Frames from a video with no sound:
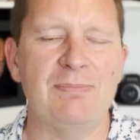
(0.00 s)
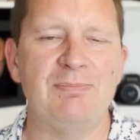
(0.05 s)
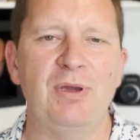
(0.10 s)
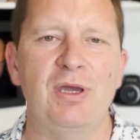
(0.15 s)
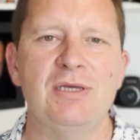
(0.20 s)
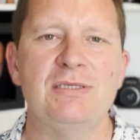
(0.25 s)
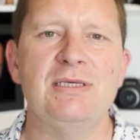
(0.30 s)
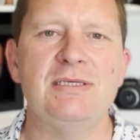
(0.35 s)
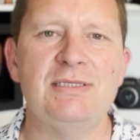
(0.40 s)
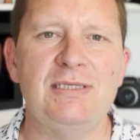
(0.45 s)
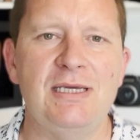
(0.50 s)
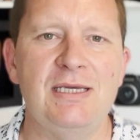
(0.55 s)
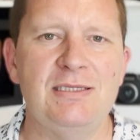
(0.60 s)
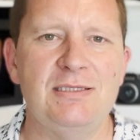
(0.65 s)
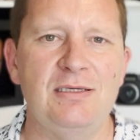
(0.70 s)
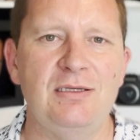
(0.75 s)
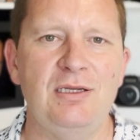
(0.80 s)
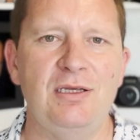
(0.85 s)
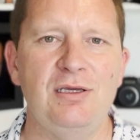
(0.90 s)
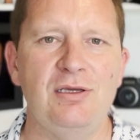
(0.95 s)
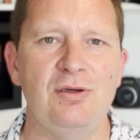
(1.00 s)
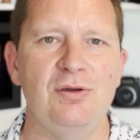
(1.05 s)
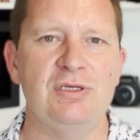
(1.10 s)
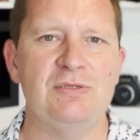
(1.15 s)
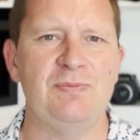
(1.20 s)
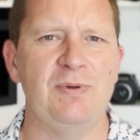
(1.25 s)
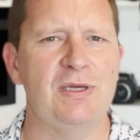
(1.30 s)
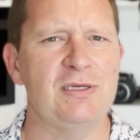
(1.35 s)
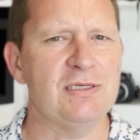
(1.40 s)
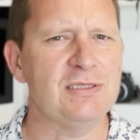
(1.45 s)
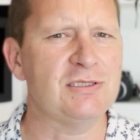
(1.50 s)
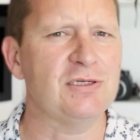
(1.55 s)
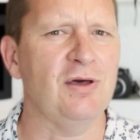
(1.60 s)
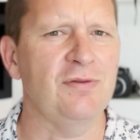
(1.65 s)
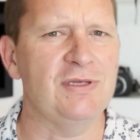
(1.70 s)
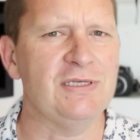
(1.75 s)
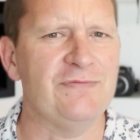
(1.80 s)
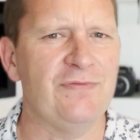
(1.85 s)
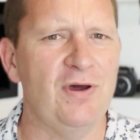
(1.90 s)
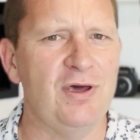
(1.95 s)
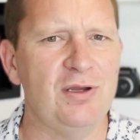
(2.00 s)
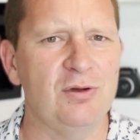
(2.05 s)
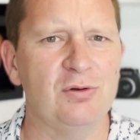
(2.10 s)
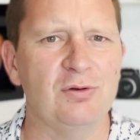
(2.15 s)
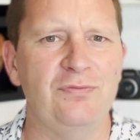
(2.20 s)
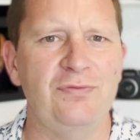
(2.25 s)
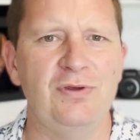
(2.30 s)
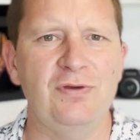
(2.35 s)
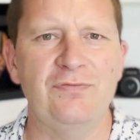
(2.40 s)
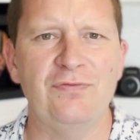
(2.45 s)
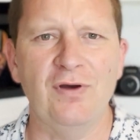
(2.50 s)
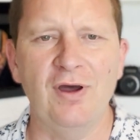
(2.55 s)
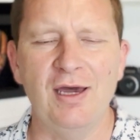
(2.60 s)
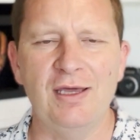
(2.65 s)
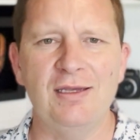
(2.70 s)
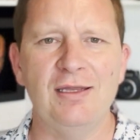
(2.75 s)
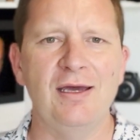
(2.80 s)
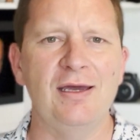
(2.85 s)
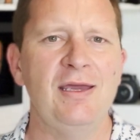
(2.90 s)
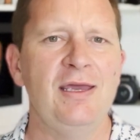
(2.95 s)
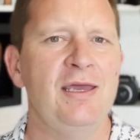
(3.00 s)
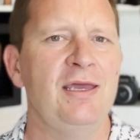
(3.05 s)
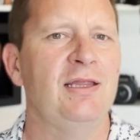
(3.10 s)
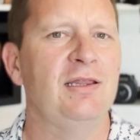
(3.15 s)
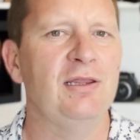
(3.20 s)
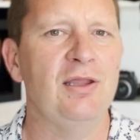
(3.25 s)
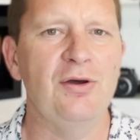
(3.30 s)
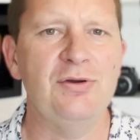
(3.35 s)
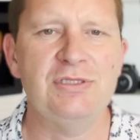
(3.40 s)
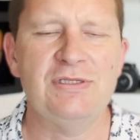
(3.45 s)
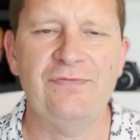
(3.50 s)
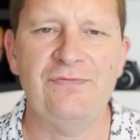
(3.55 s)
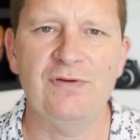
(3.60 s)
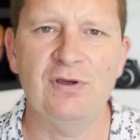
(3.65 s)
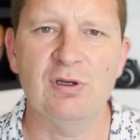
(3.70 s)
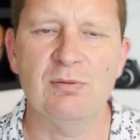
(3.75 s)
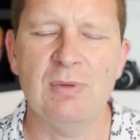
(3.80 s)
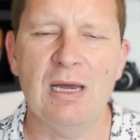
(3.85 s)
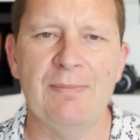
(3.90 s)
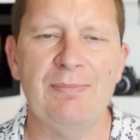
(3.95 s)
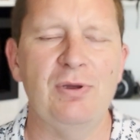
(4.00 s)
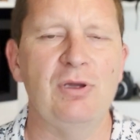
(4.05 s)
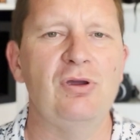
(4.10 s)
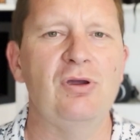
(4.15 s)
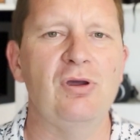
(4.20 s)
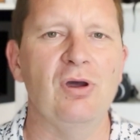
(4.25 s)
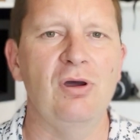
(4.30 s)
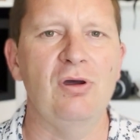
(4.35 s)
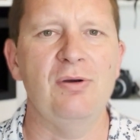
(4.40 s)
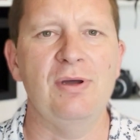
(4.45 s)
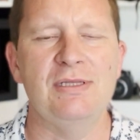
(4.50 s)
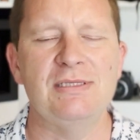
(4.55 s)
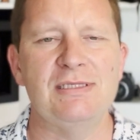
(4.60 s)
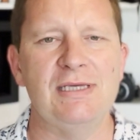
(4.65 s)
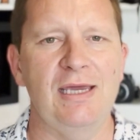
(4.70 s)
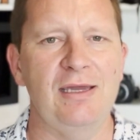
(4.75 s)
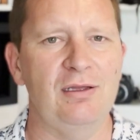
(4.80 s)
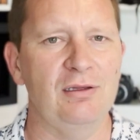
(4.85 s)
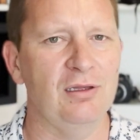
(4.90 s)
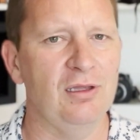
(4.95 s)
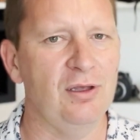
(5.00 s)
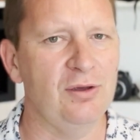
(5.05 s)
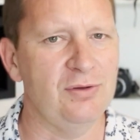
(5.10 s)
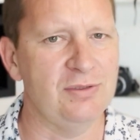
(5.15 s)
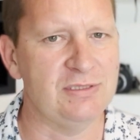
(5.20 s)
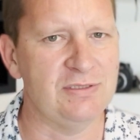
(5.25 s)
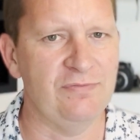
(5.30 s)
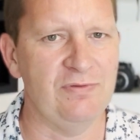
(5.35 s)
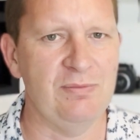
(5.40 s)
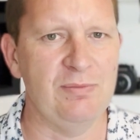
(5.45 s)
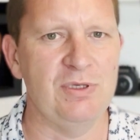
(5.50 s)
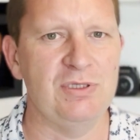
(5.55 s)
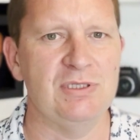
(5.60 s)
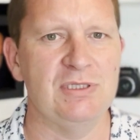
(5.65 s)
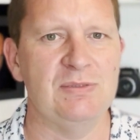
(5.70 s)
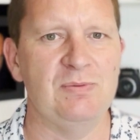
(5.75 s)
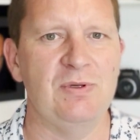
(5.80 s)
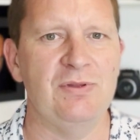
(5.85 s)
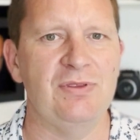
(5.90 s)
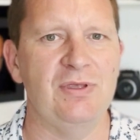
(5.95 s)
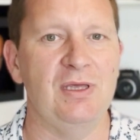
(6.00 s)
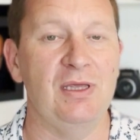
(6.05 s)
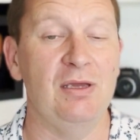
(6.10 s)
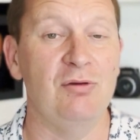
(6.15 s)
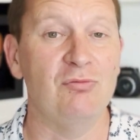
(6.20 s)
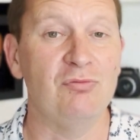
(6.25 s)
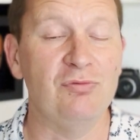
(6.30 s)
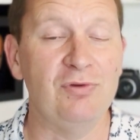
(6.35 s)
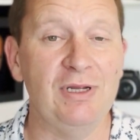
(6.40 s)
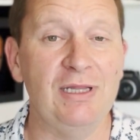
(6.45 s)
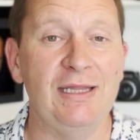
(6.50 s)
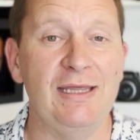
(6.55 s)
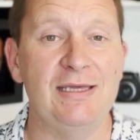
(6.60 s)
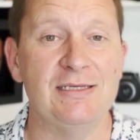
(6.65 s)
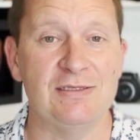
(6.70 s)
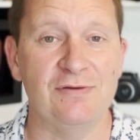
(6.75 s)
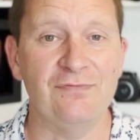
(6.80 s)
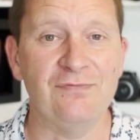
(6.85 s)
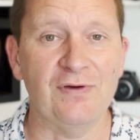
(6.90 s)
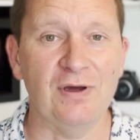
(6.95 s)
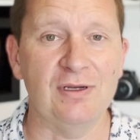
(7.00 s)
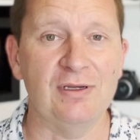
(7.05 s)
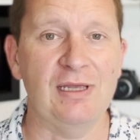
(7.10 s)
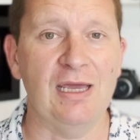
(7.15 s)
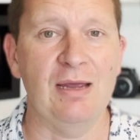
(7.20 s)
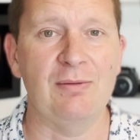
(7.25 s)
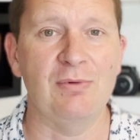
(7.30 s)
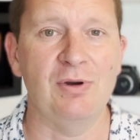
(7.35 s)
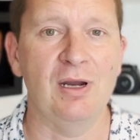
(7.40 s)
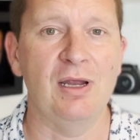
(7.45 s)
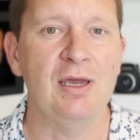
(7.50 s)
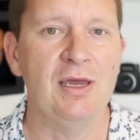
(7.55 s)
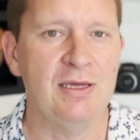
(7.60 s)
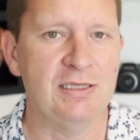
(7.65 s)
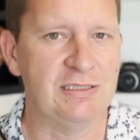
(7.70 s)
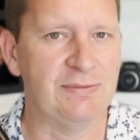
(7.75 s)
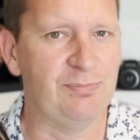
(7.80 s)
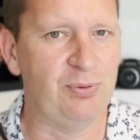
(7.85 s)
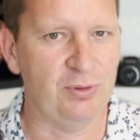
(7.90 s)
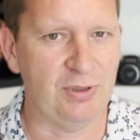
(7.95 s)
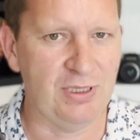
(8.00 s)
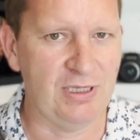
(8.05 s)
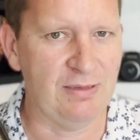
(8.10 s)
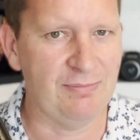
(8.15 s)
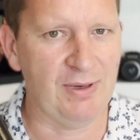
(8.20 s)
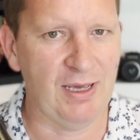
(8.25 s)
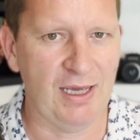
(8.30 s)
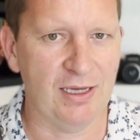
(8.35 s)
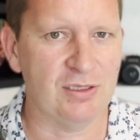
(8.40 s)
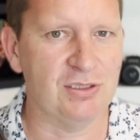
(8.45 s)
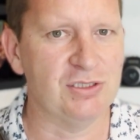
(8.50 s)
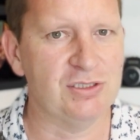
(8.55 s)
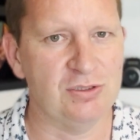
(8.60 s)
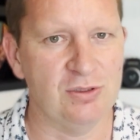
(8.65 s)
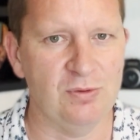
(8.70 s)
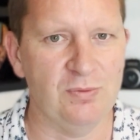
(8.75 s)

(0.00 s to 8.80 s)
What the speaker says: because it's easy to use, because it's got this vertical viewfinder. Load your film up and go and take loads of images with it. It really is a fun camera to put in your bag and shoot